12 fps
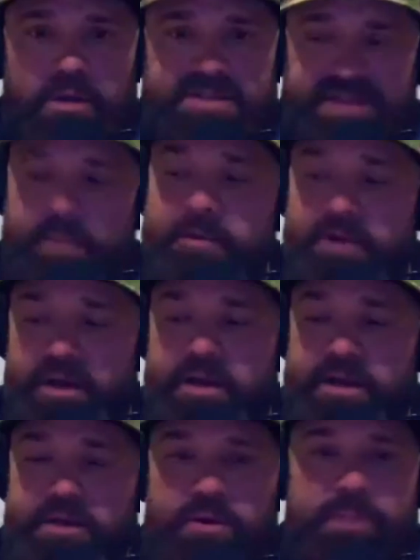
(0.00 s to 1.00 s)
Some are going
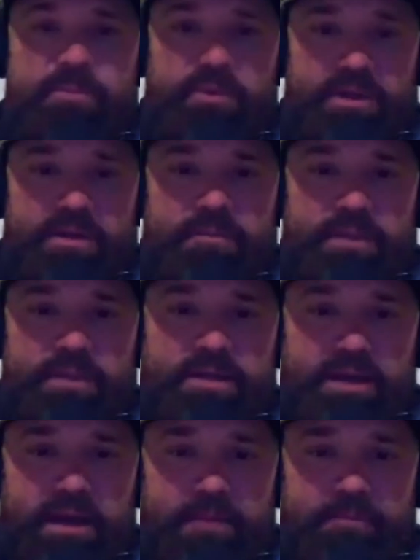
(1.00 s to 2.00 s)
to get crippled in the
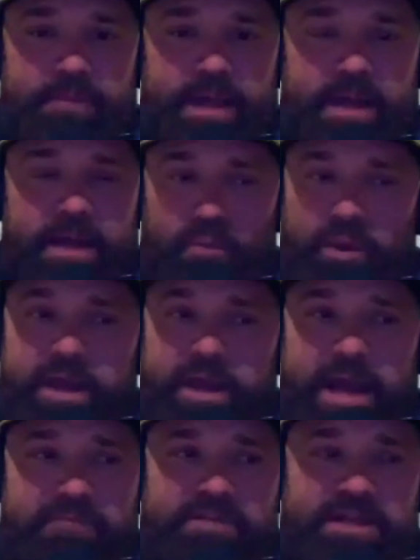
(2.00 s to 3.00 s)
meantime, and we
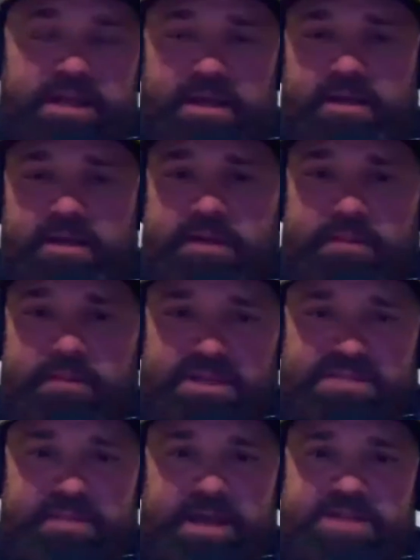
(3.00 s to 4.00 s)
have to get them
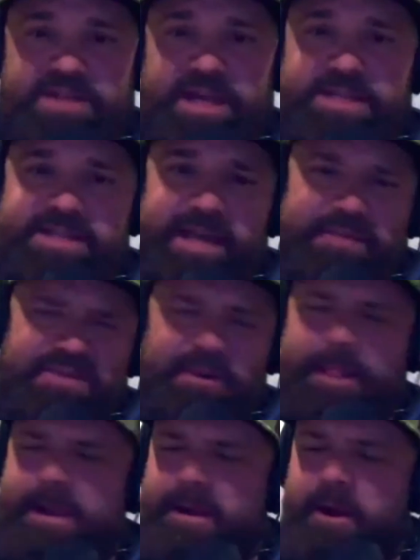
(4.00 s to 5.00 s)
dispatched ASAP.
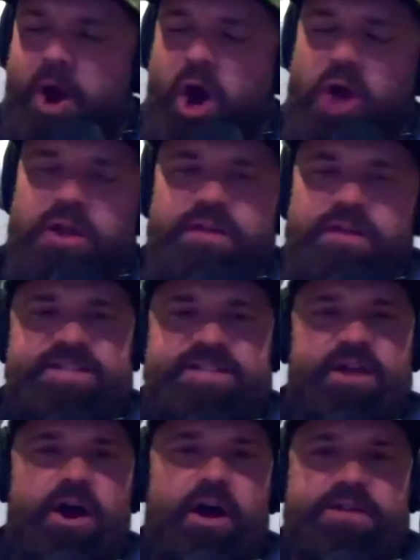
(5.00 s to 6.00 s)
So all of these
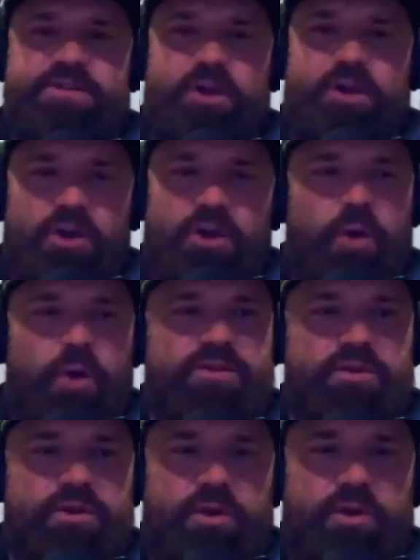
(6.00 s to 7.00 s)
thoughts are going
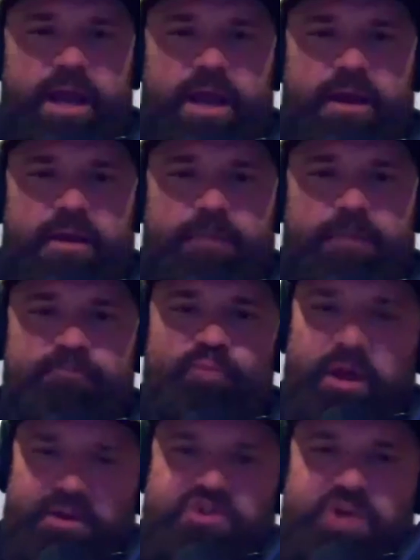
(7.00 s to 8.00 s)
through your head
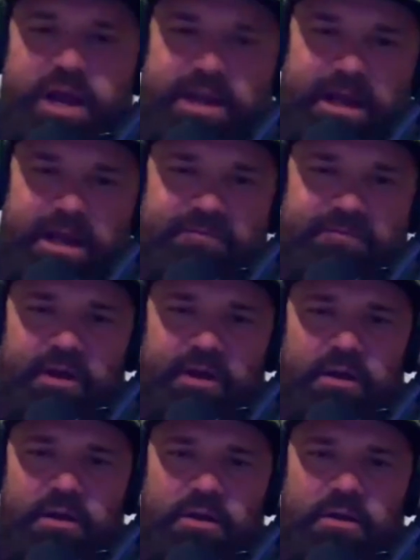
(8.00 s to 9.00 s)
while you're trying to have
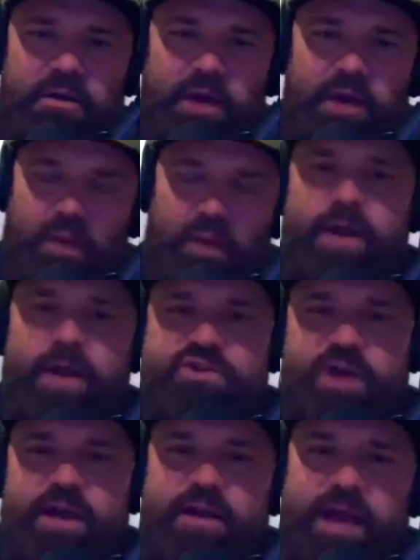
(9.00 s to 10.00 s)
fun and while you're
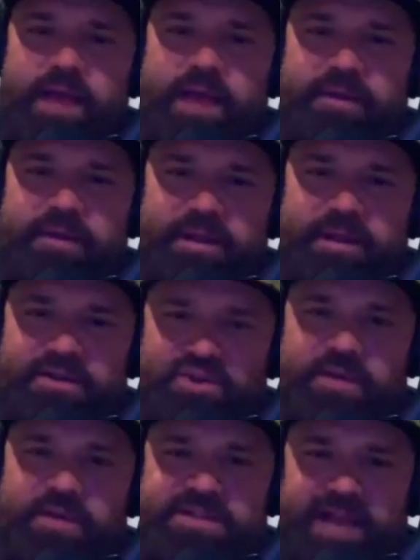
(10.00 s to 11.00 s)
trying to
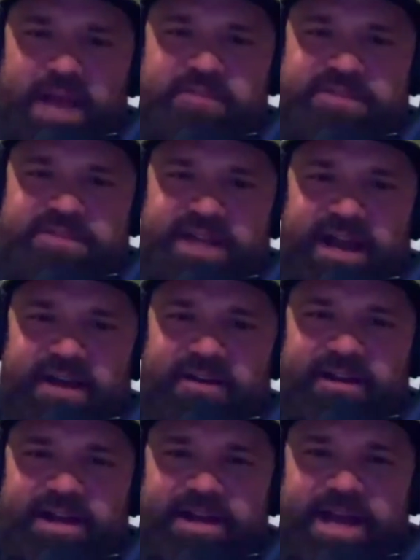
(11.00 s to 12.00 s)
enjoy this lifestyle.
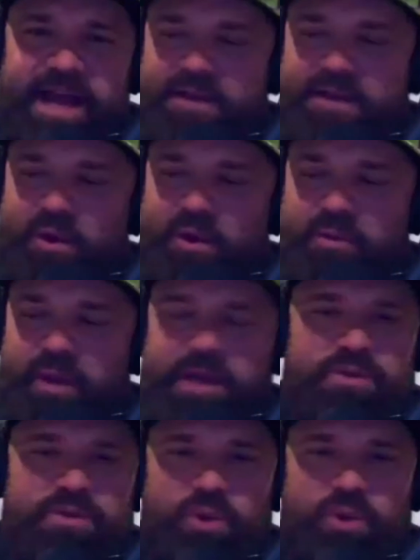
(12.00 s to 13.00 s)
And the only way
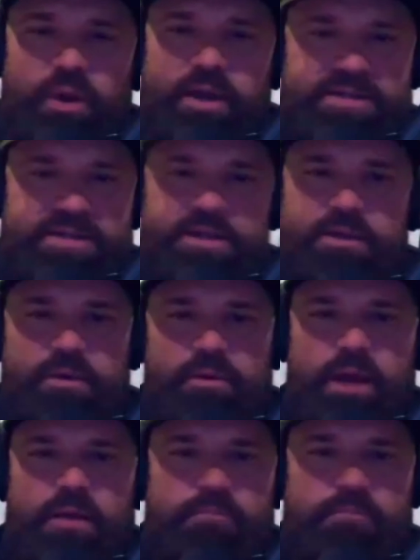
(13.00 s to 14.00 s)
to enjoy it is to do it
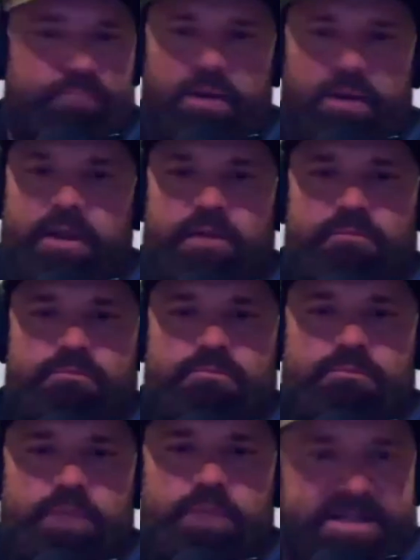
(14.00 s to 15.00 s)
right, period.
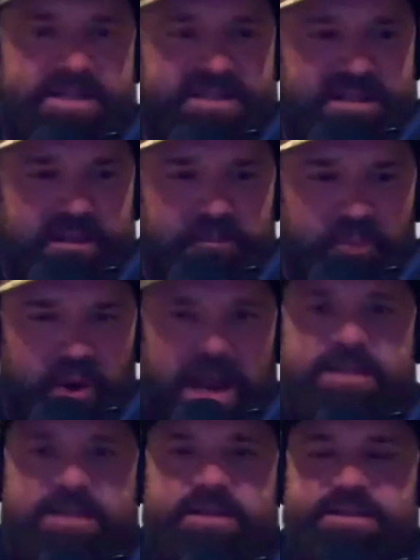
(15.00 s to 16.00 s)
is to
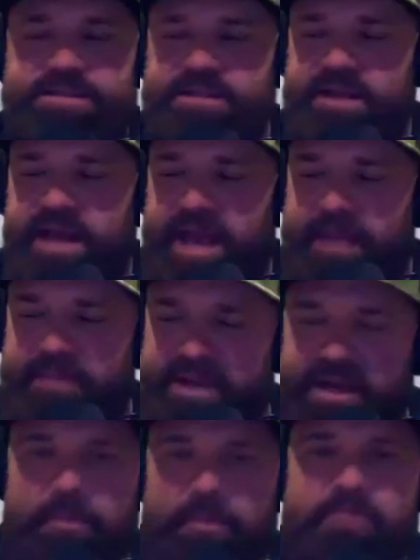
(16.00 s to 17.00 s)
practice and
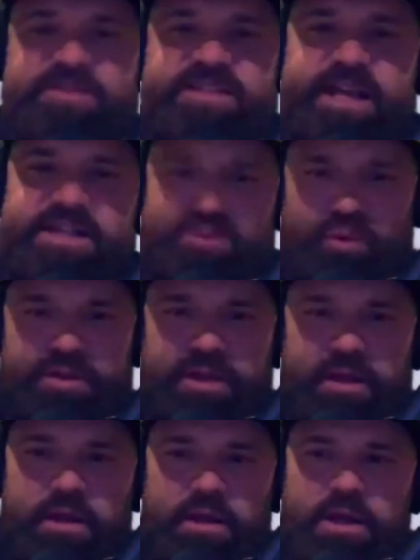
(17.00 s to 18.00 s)
become obsessed with
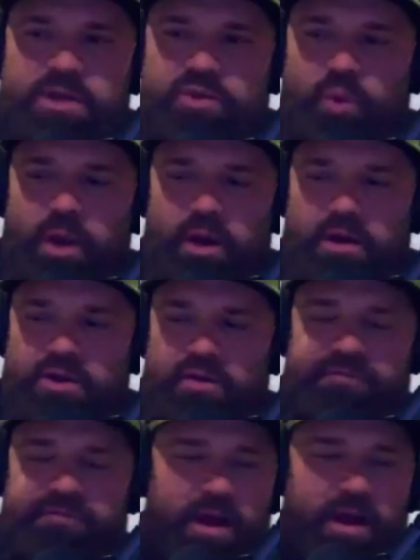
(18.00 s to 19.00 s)
it to where your
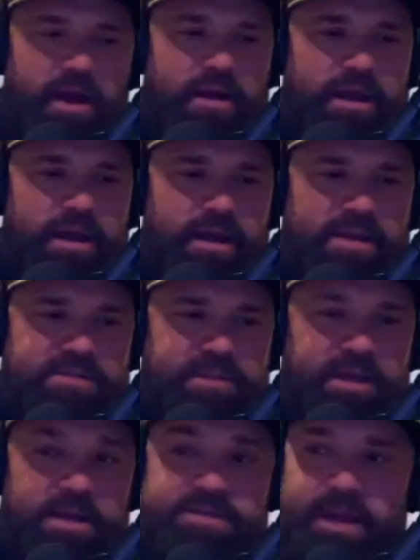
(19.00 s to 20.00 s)
fun is
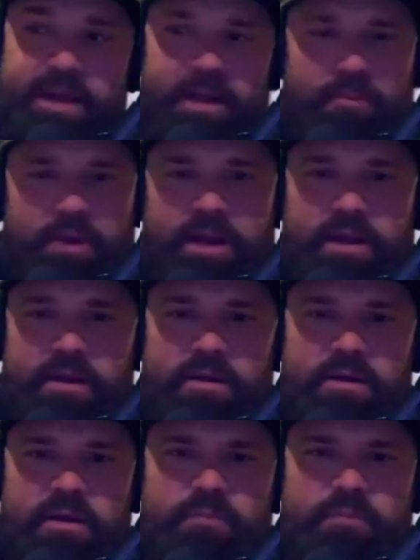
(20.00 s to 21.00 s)
because, man, I'm ready.
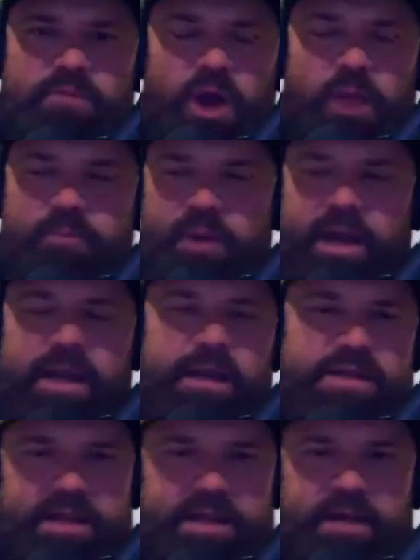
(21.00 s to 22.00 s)
Tom Brady
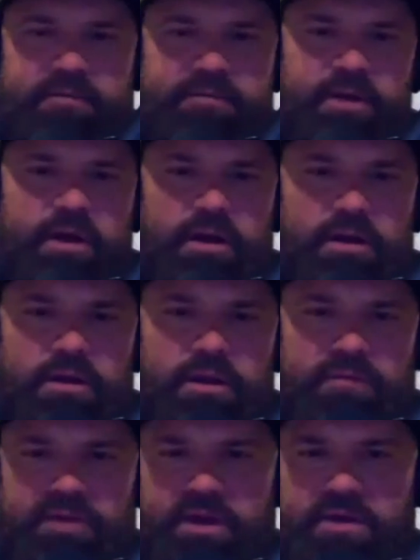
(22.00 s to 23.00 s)
doesn't have fun
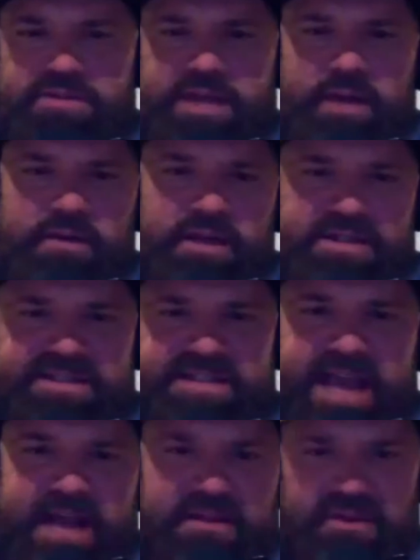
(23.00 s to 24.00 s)
if he goes out and gets
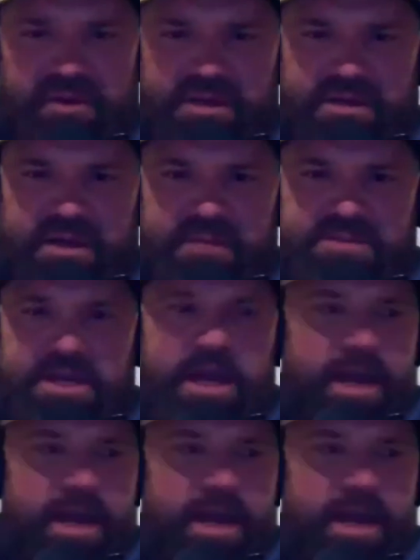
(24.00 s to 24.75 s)
sacked 30 times.